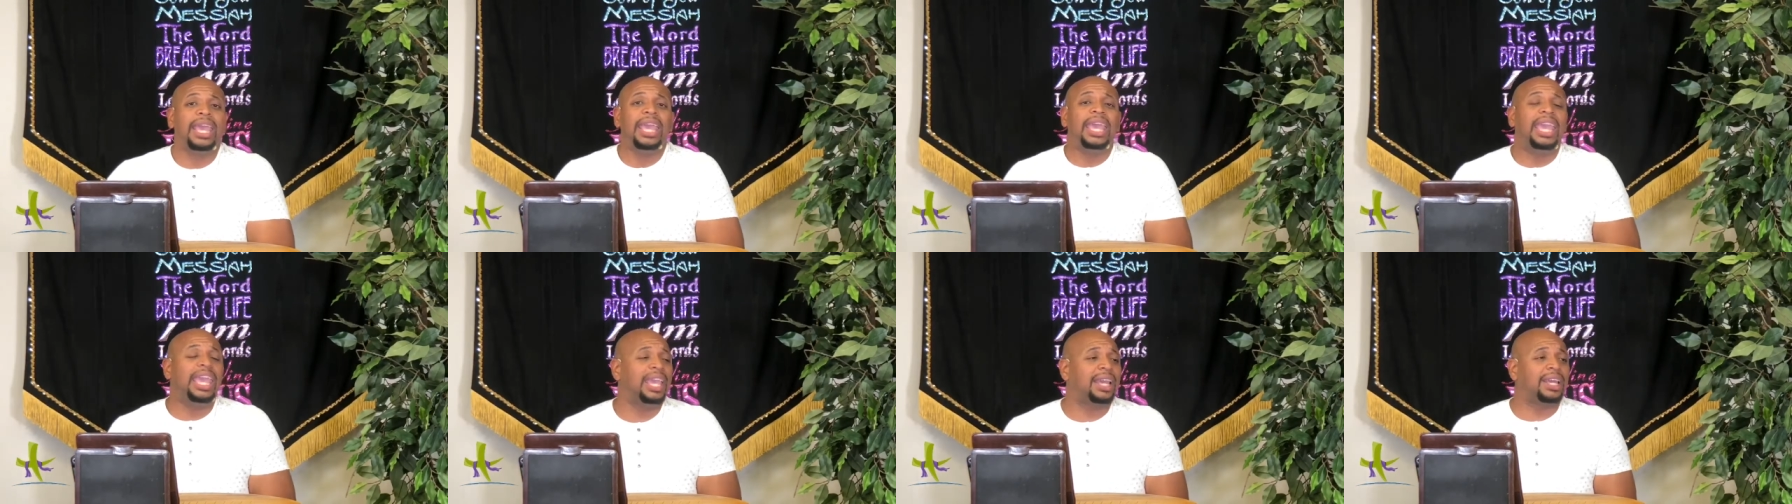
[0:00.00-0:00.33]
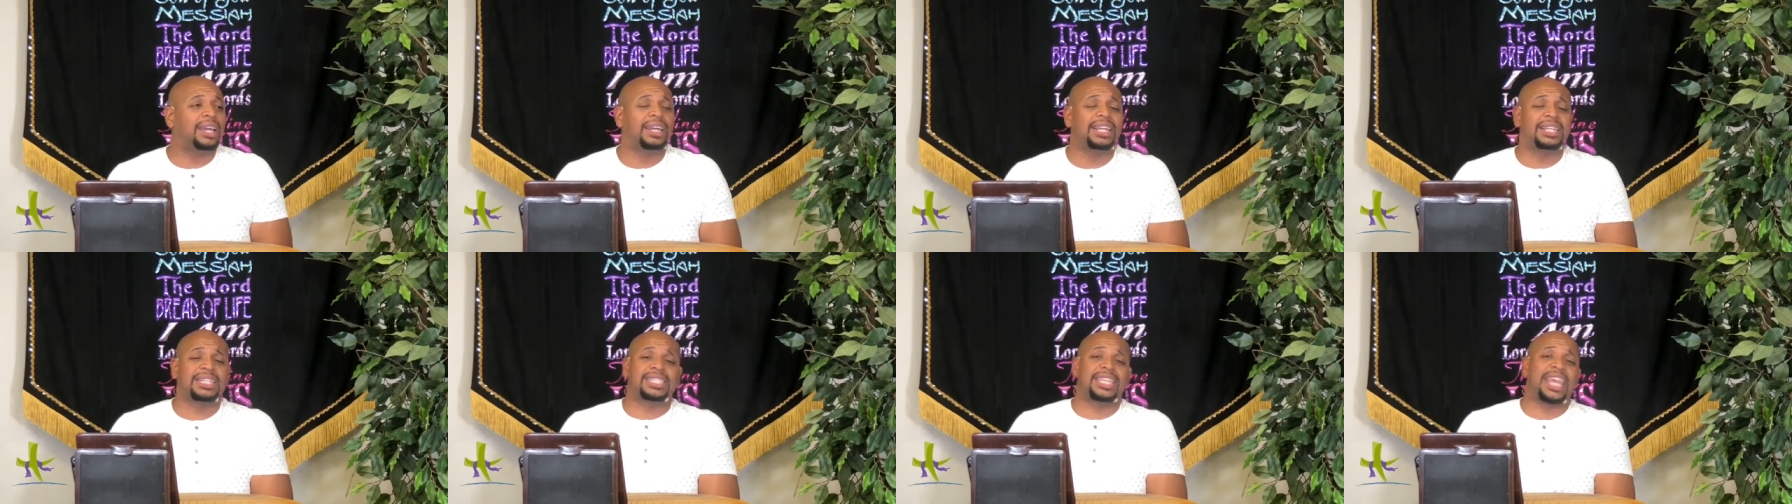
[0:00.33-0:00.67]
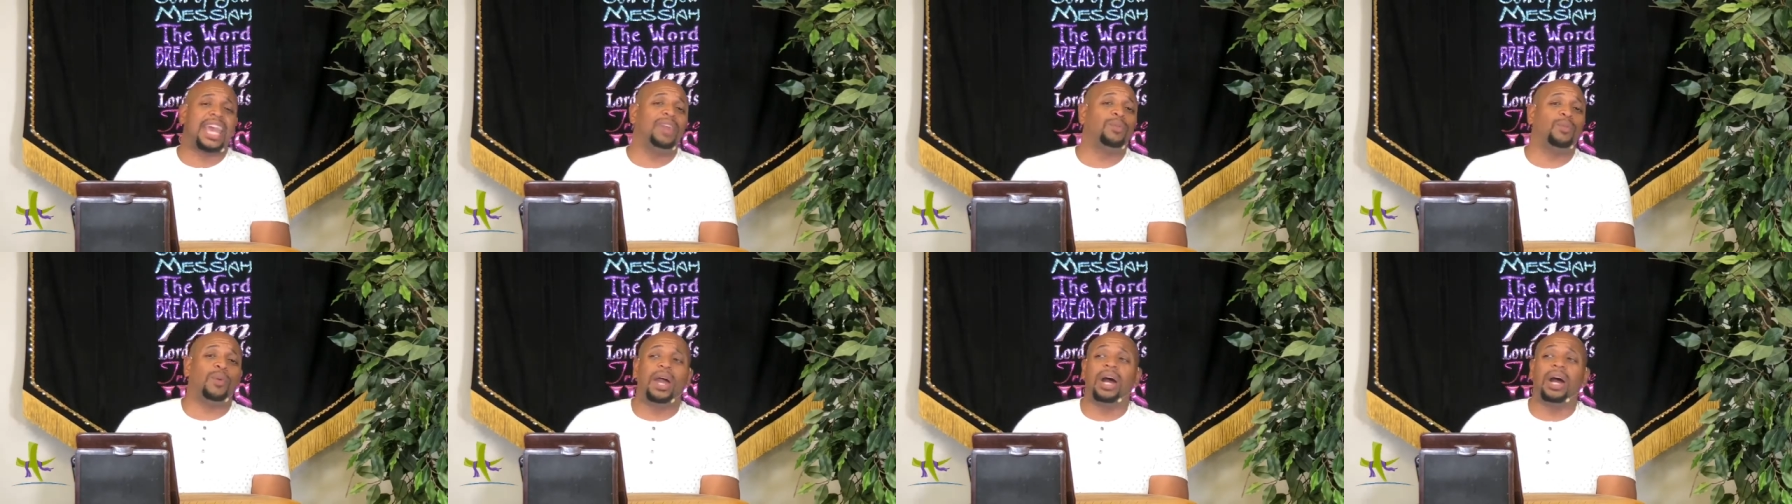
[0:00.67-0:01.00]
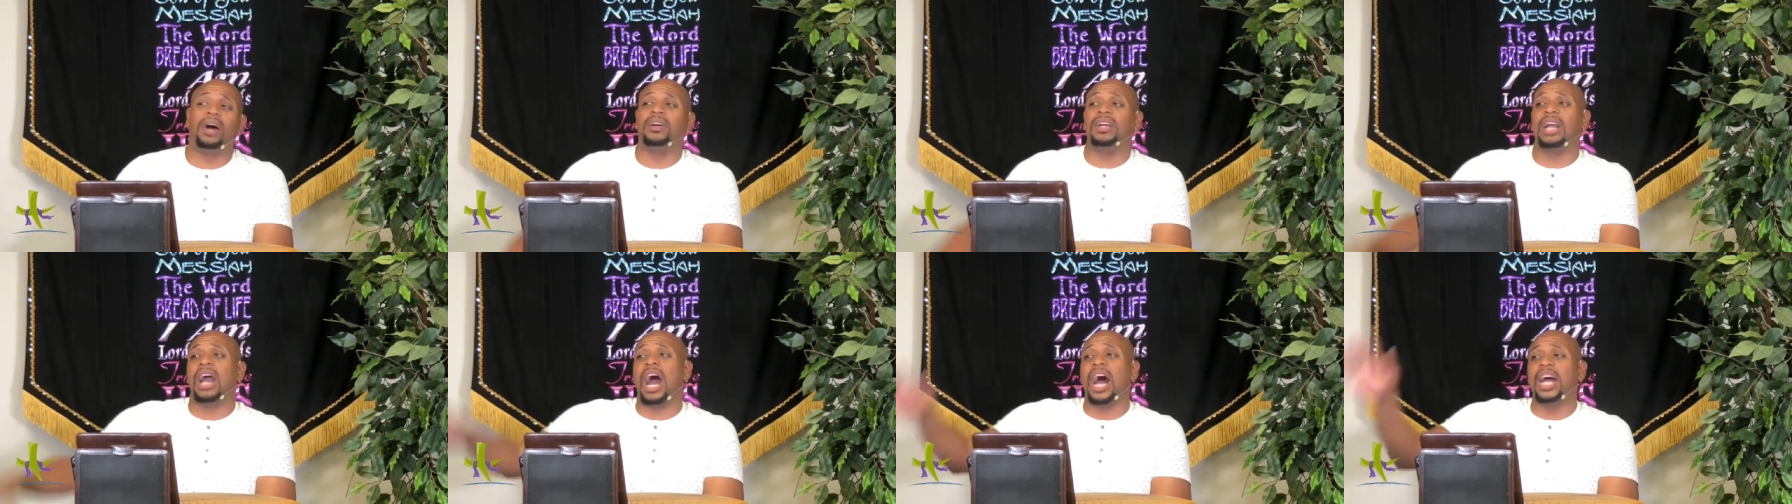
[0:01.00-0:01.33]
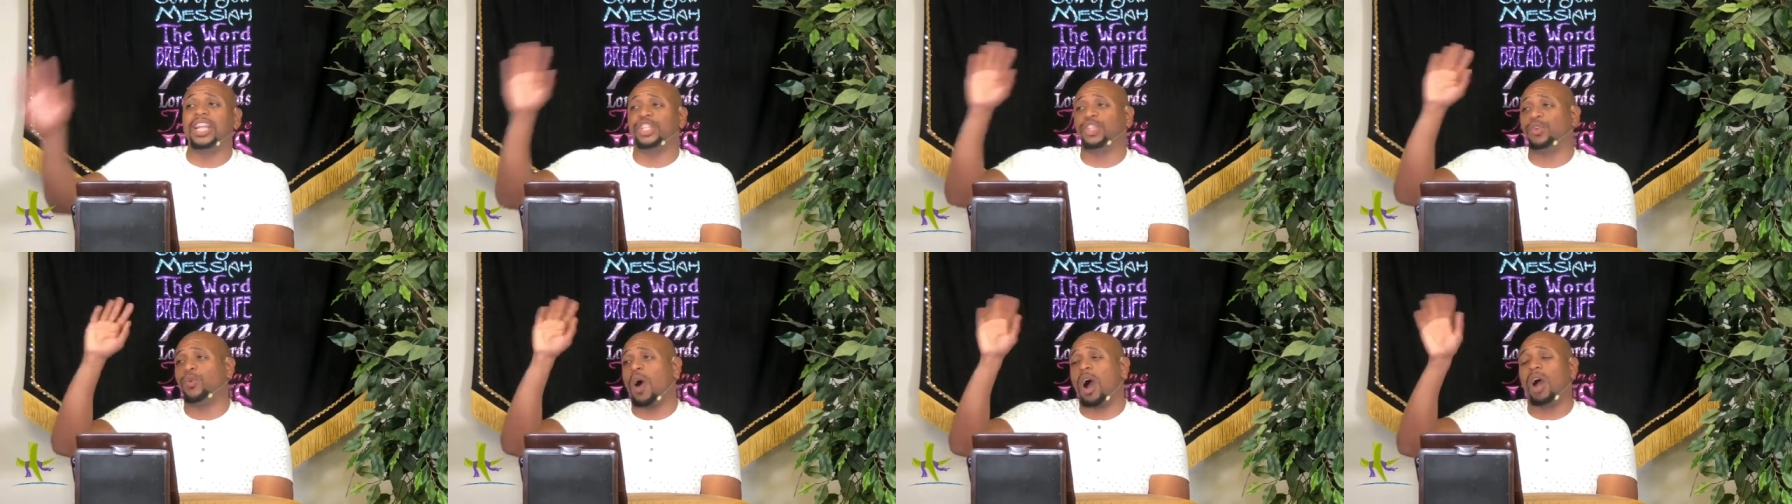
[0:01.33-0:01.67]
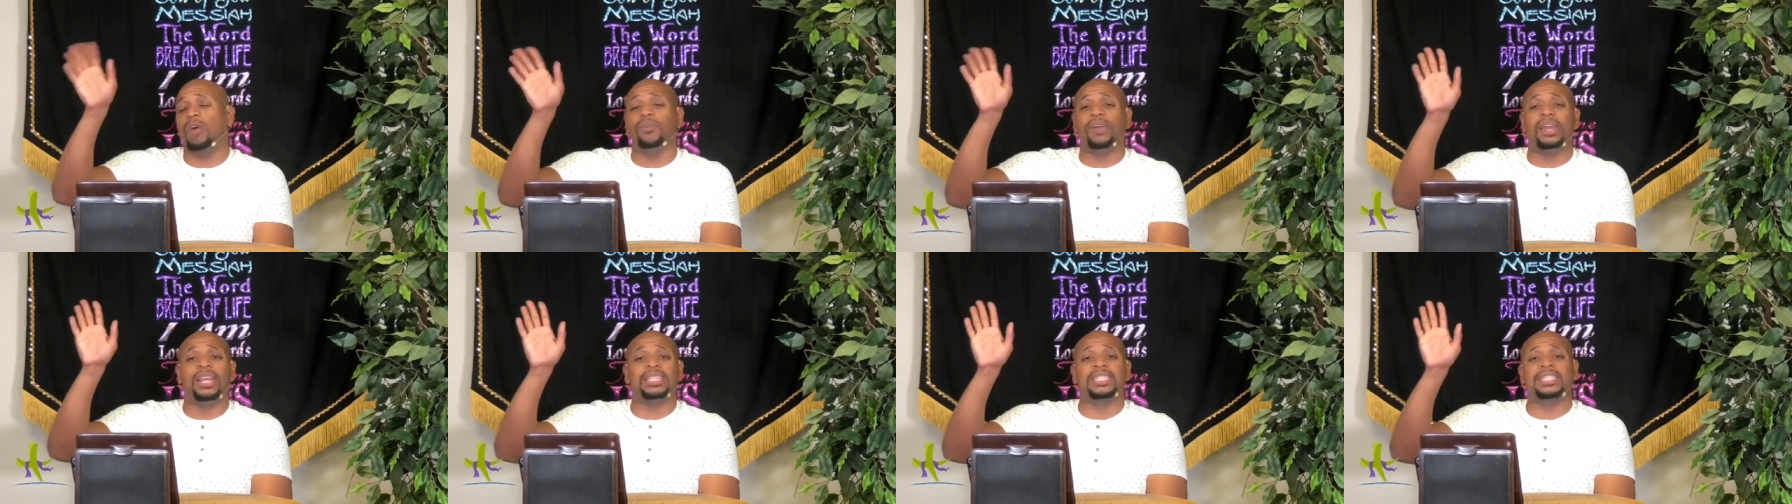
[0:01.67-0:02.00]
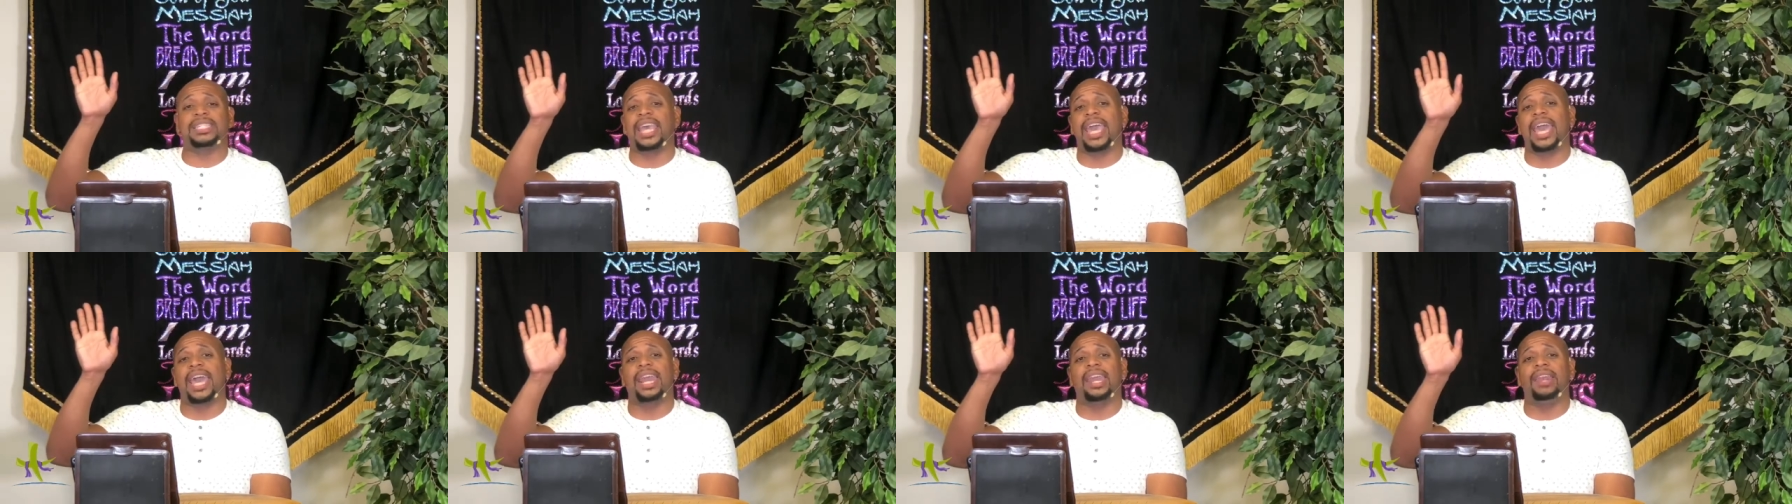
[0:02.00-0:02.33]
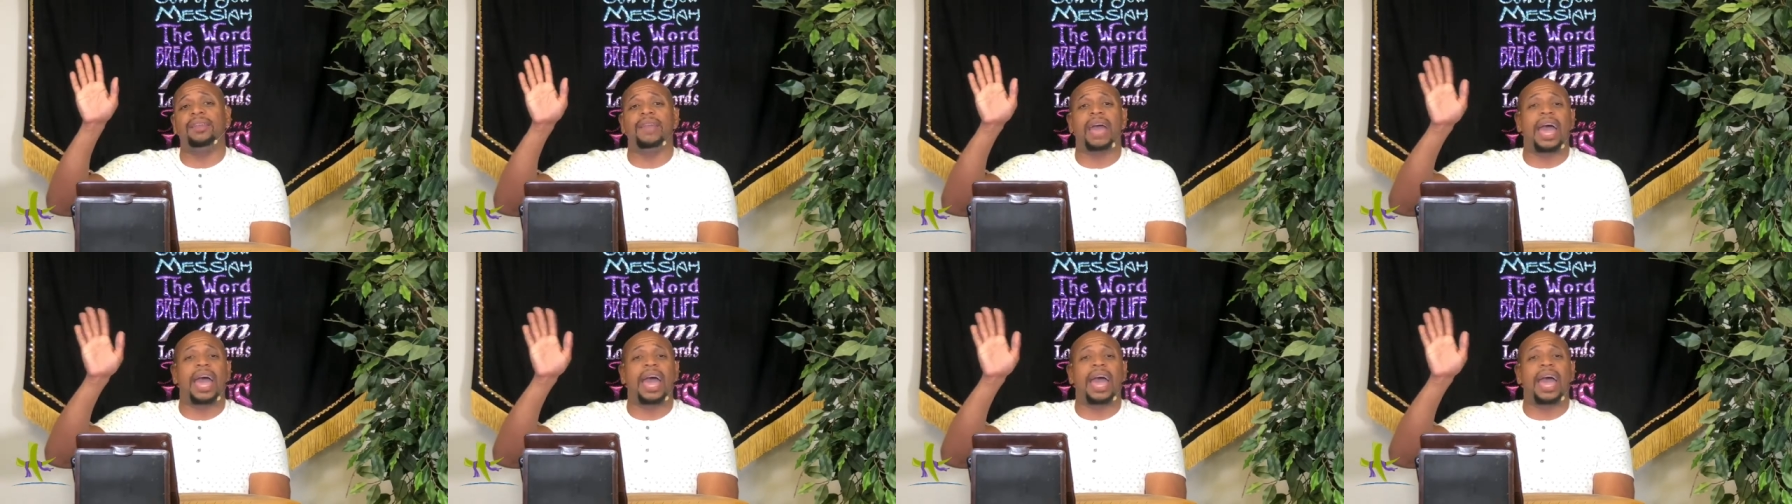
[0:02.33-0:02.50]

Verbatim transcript: He could have said, Well, God, you already said it.